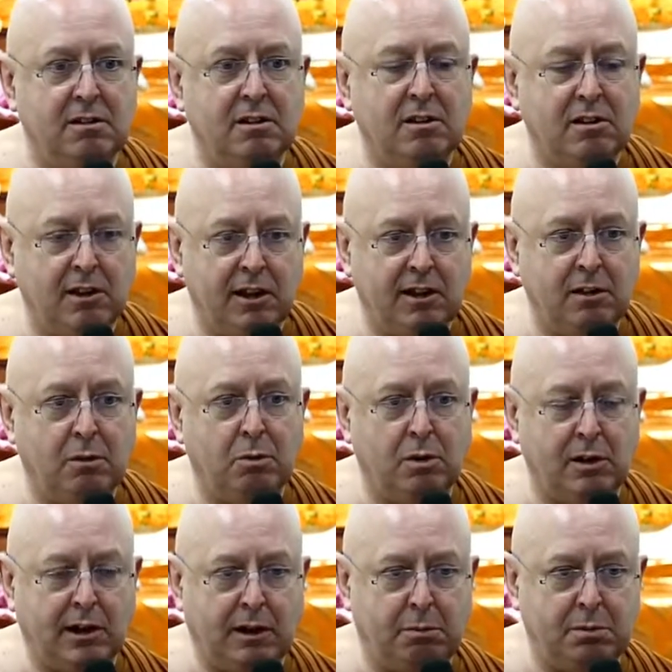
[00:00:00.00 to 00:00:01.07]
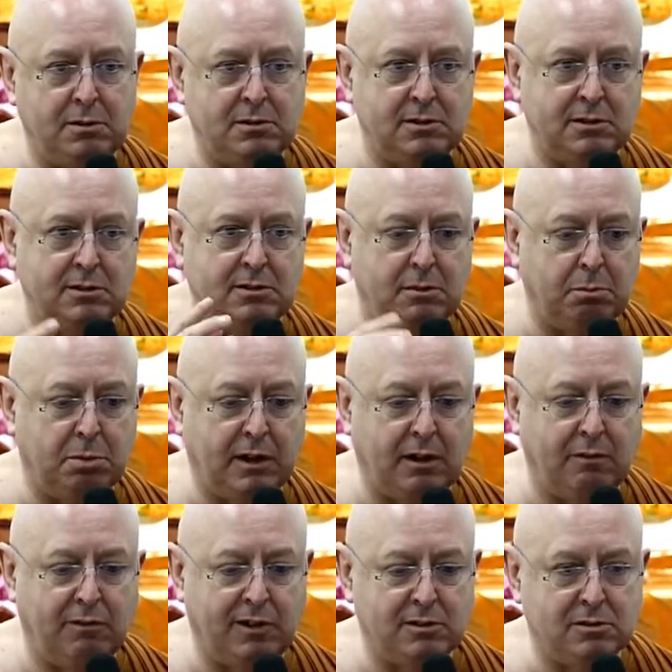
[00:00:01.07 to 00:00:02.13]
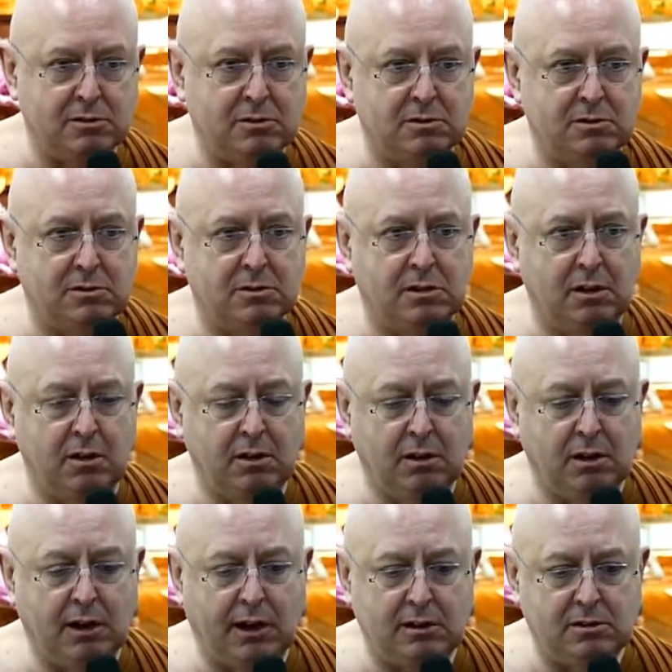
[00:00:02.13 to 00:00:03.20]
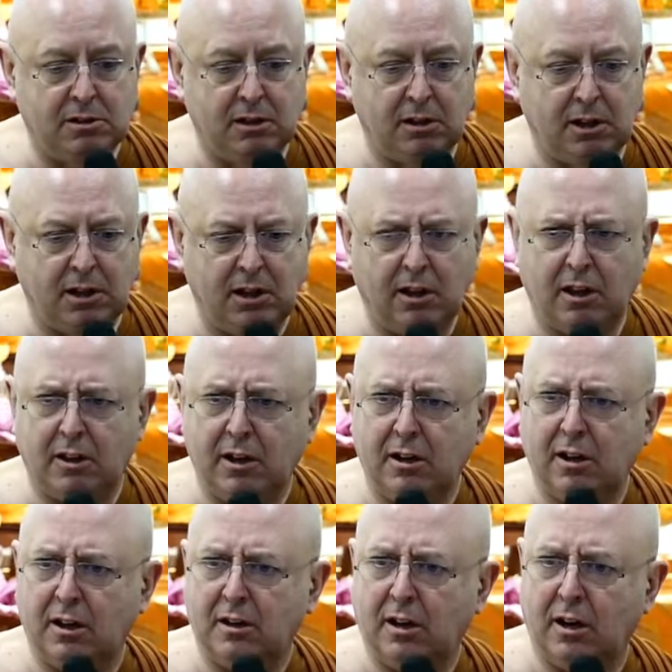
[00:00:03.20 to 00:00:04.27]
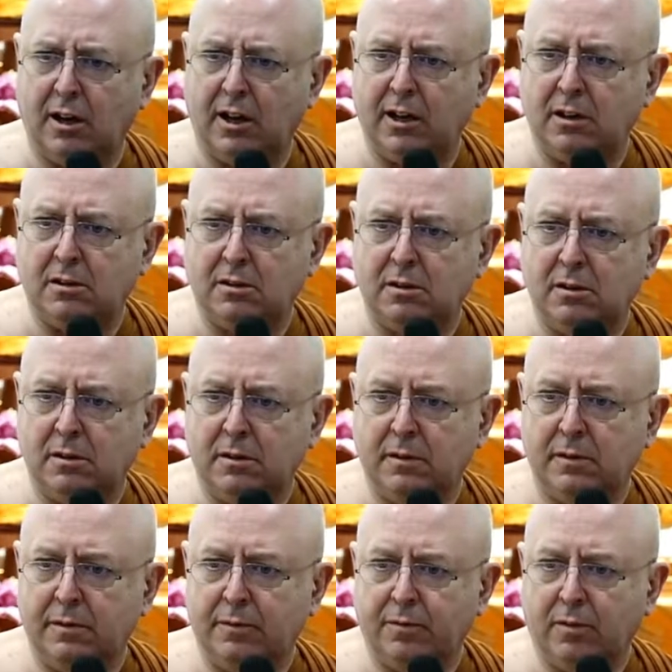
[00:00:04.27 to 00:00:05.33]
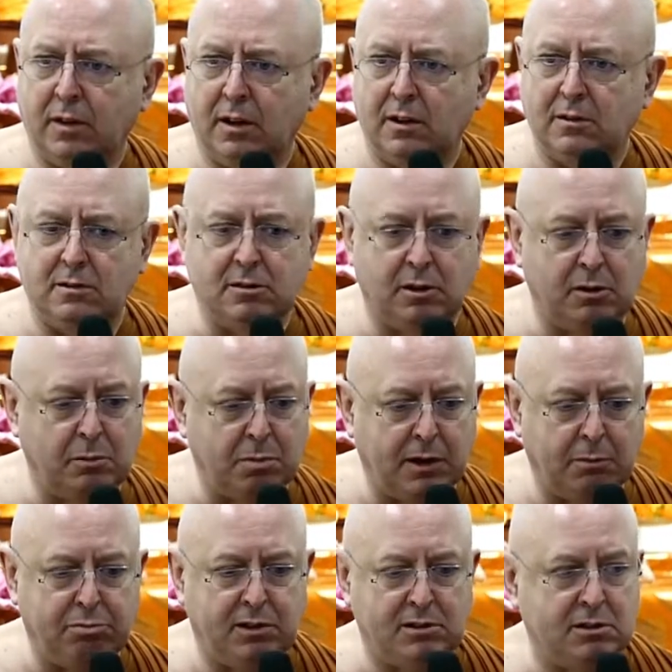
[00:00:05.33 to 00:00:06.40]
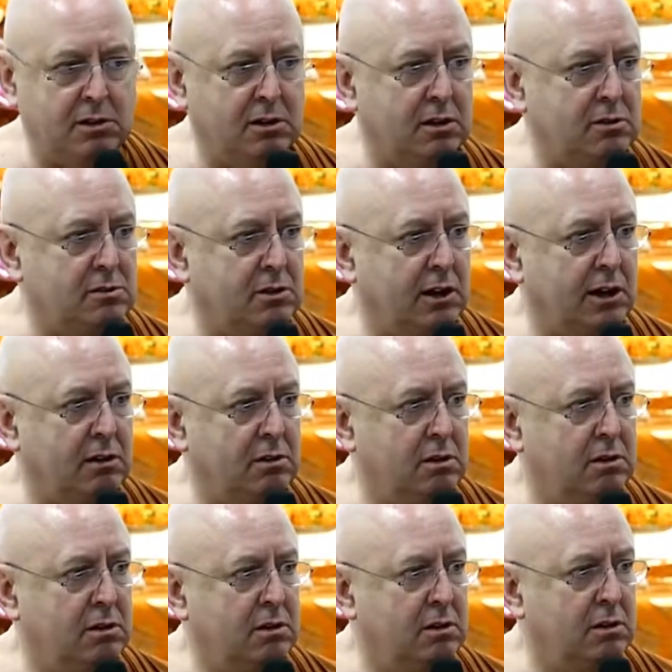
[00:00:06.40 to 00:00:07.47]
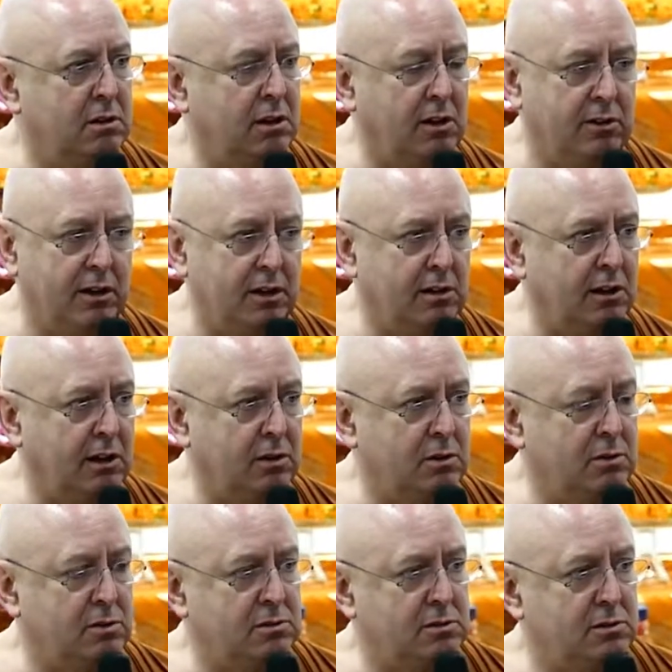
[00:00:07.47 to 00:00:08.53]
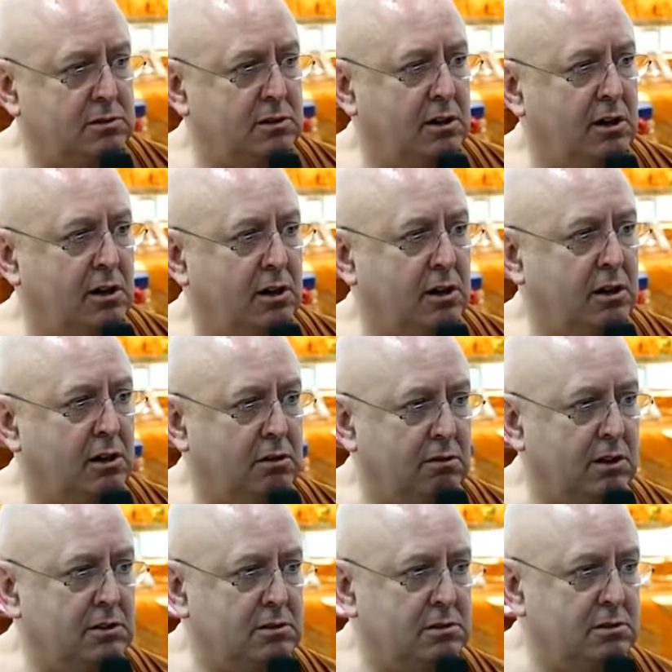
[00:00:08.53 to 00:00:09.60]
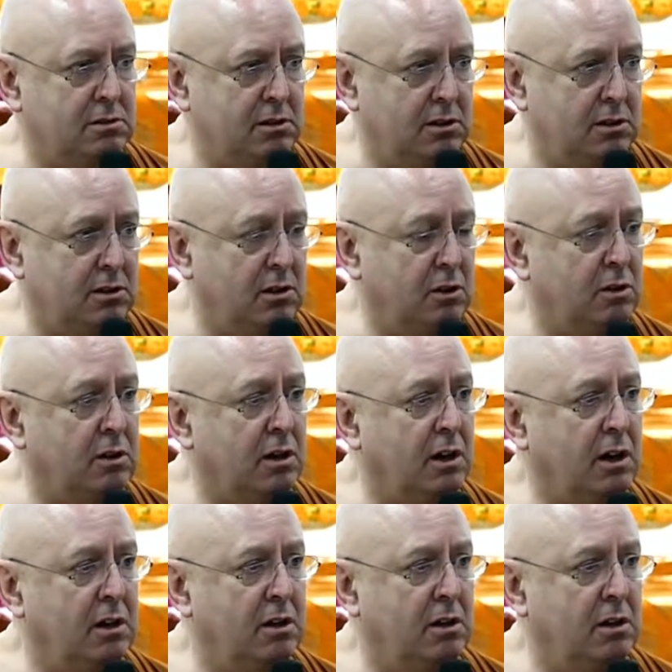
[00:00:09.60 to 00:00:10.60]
then what happens is the blood vessels, actually I think they dilate, and so the blood pressure goes down, and then that causes cardiac arrest, that you die.